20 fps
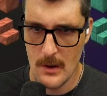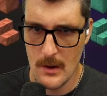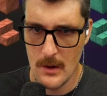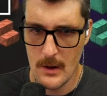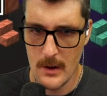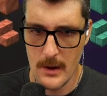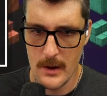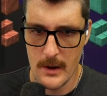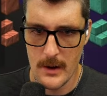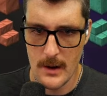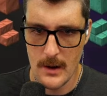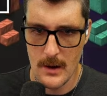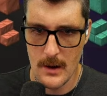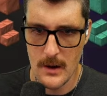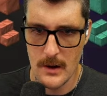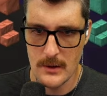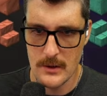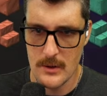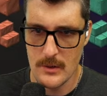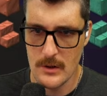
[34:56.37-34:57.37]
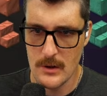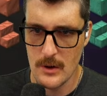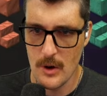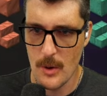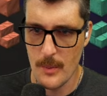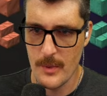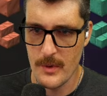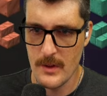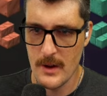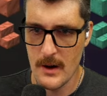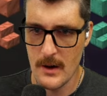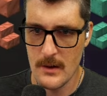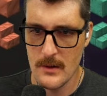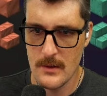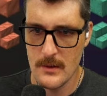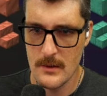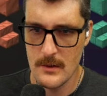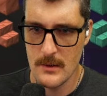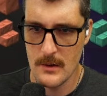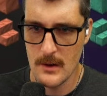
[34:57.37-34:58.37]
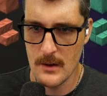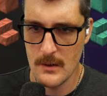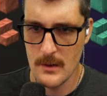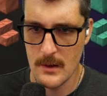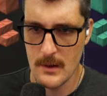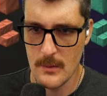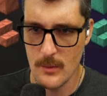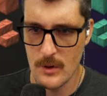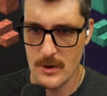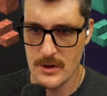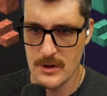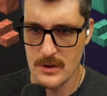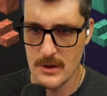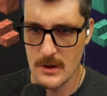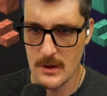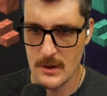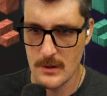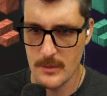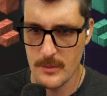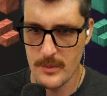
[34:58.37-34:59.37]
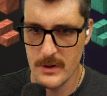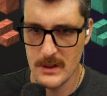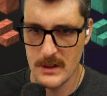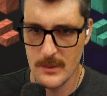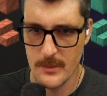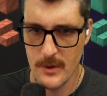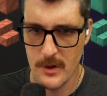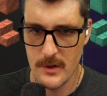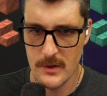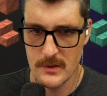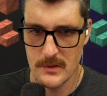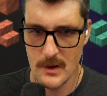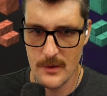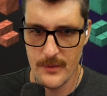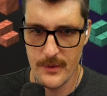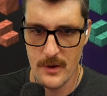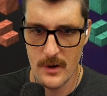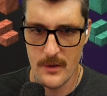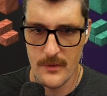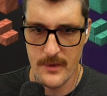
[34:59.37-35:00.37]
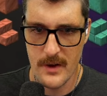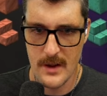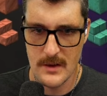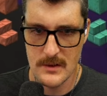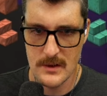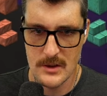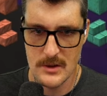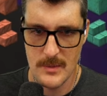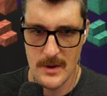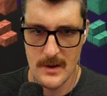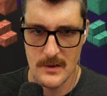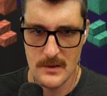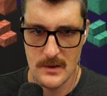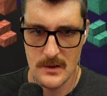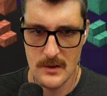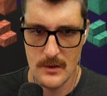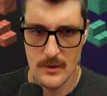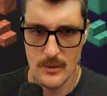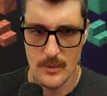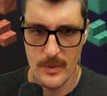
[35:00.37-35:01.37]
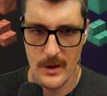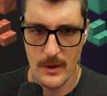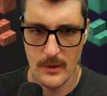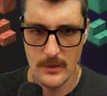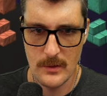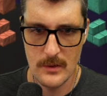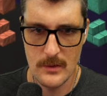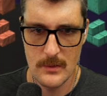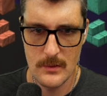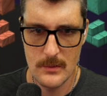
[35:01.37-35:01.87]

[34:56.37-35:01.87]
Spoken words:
You can go up in there. And then we're just going to pick up all the stuff in our fancy schmancy new belt.